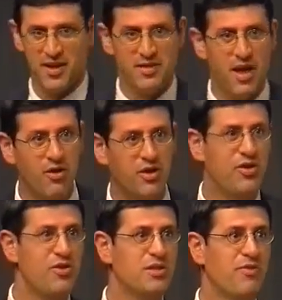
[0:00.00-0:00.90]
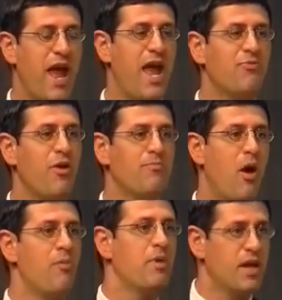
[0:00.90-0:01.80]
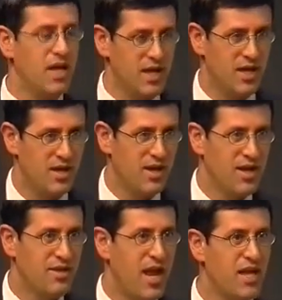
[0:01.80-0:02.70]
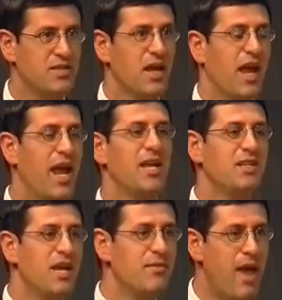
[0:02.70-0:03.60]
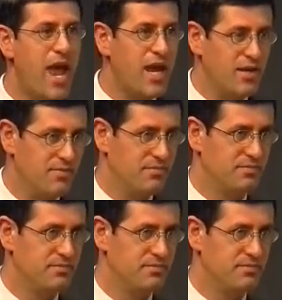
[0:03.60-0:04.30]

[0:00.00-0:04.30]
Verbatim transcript: They were accused of anthropopagy, that is, eating men.